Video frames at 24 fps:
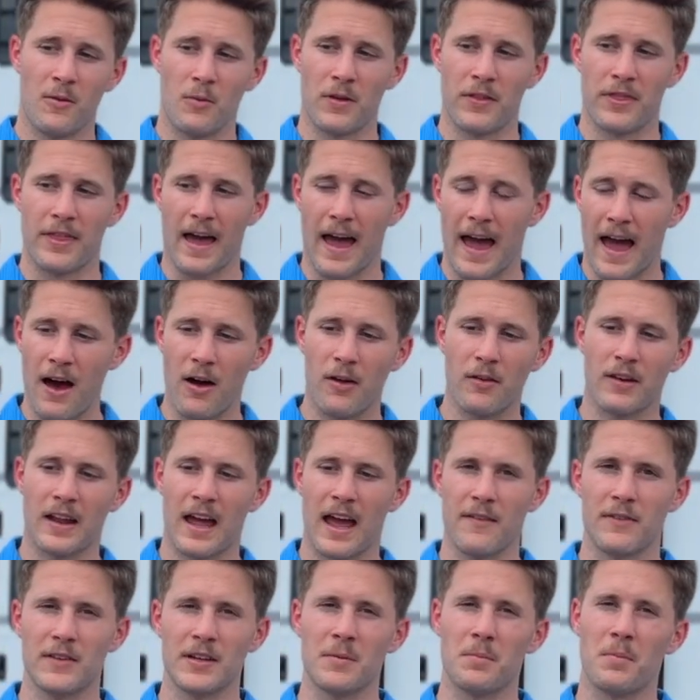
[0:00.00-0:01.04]
without
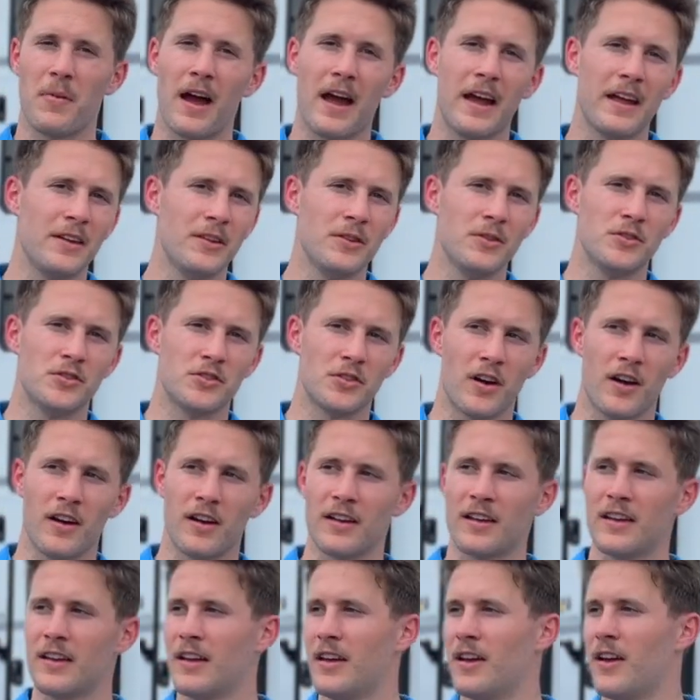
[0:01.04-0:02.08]
having to buy a new
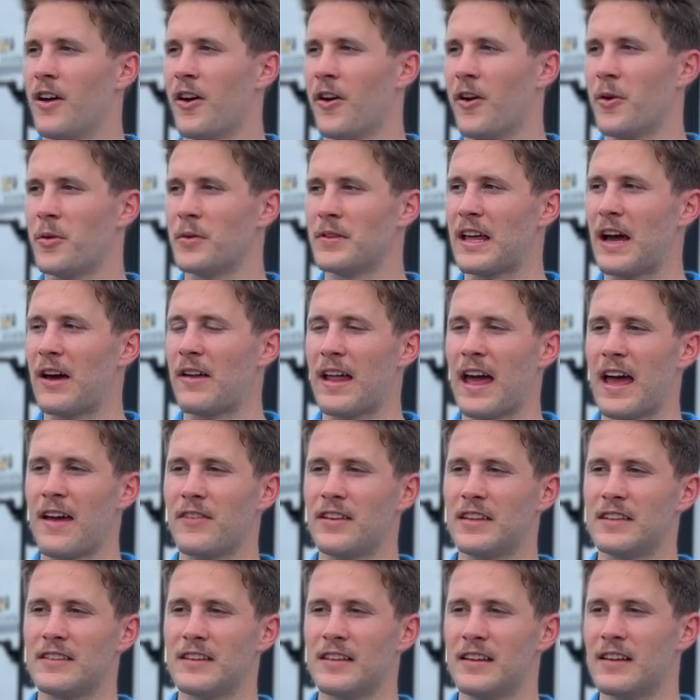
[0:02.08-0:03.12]
truck or without
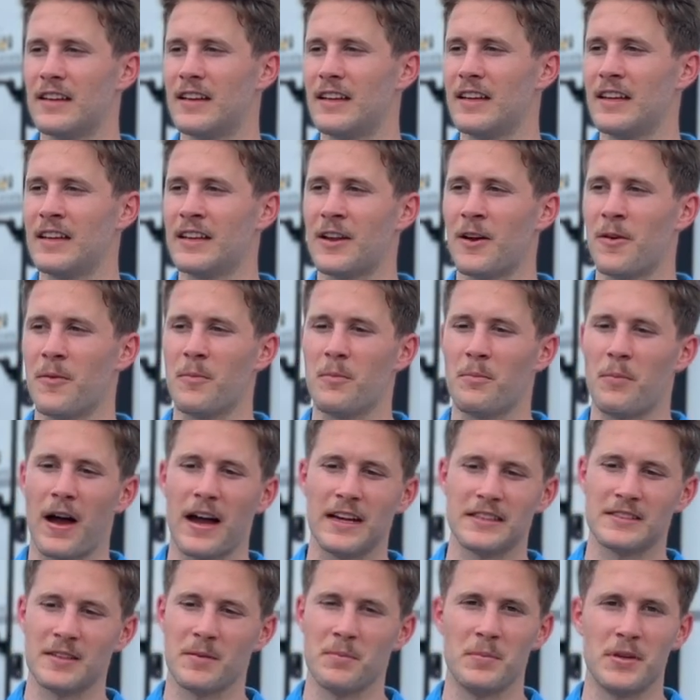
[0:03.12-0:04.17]
having to, you know,
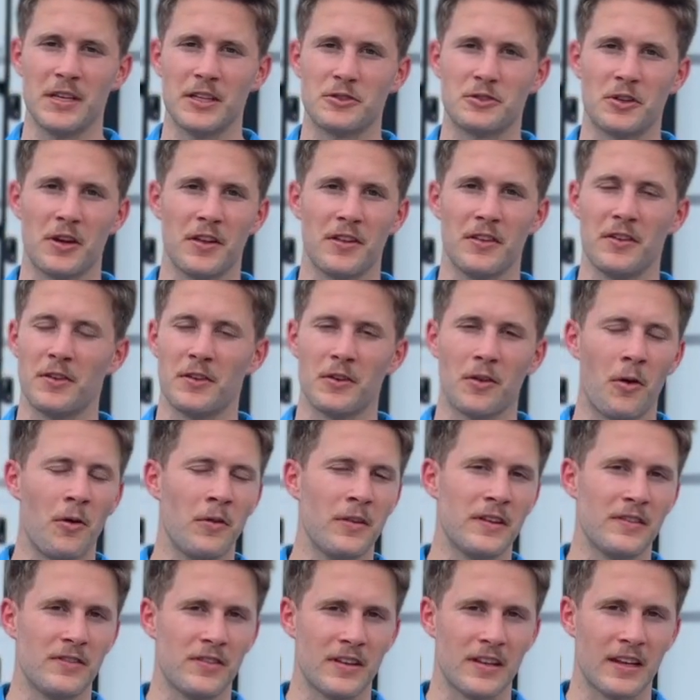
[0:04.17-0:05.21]
buy some big trailer you can
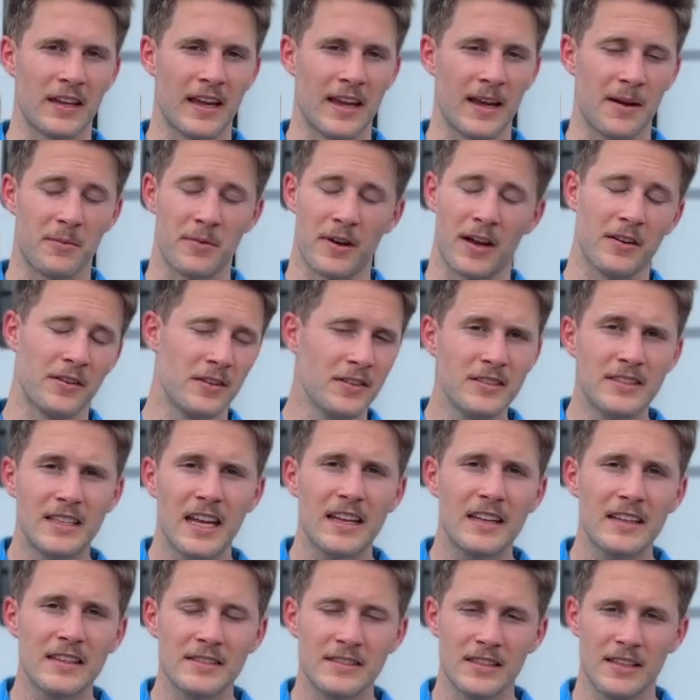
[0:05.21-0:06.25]
only fit in the campground. You can
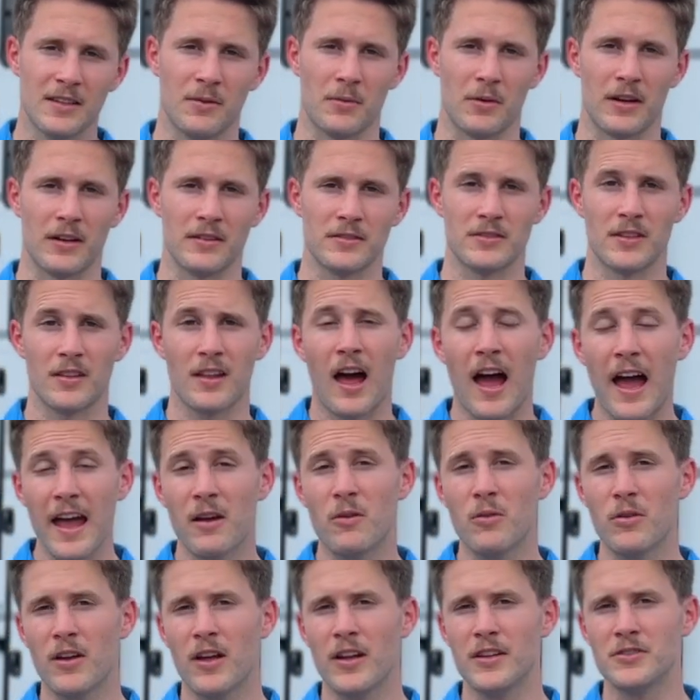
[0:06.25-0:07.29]
take this anywhere. So the
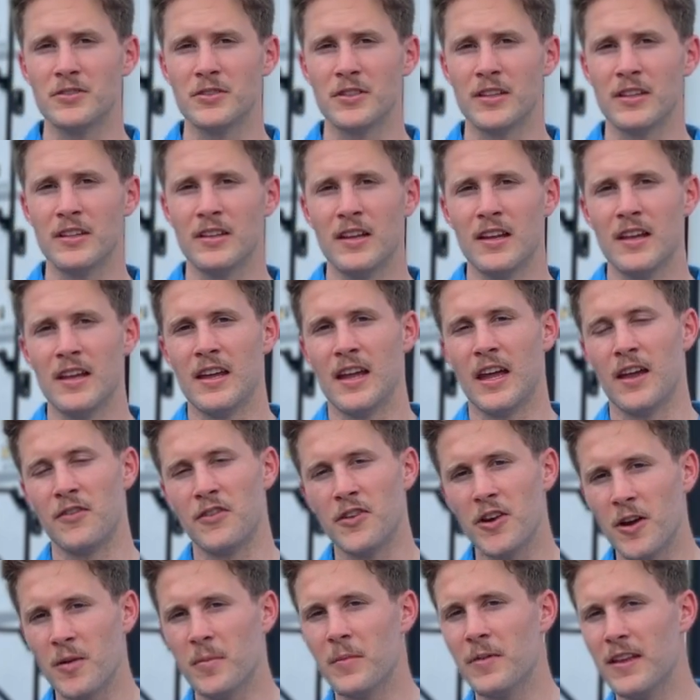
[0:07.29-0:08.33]
Hike 100, if
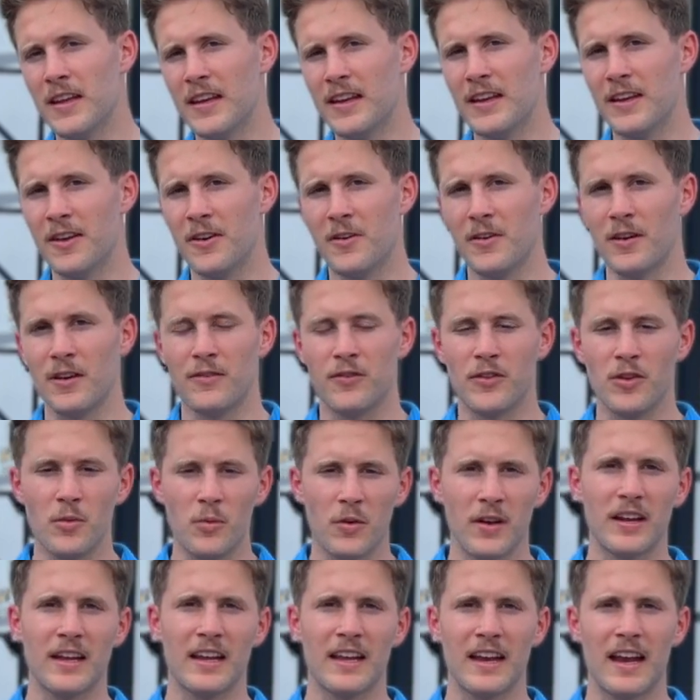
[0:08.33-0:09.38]
you're a millennial, if you
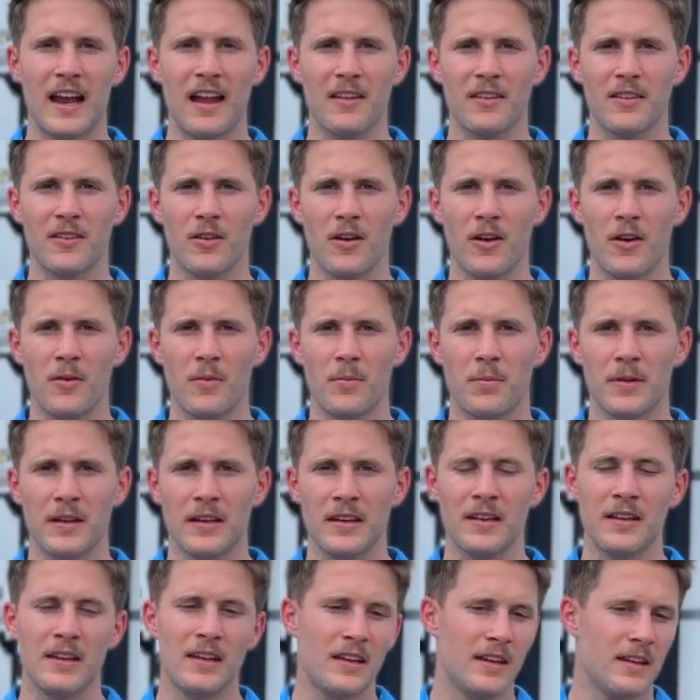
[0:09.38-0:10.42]
want to get out in the
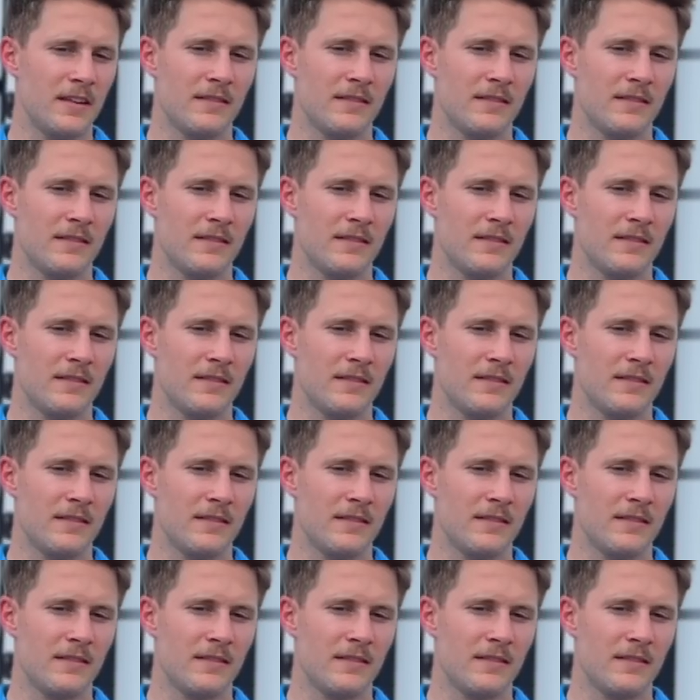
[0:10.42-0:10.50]
open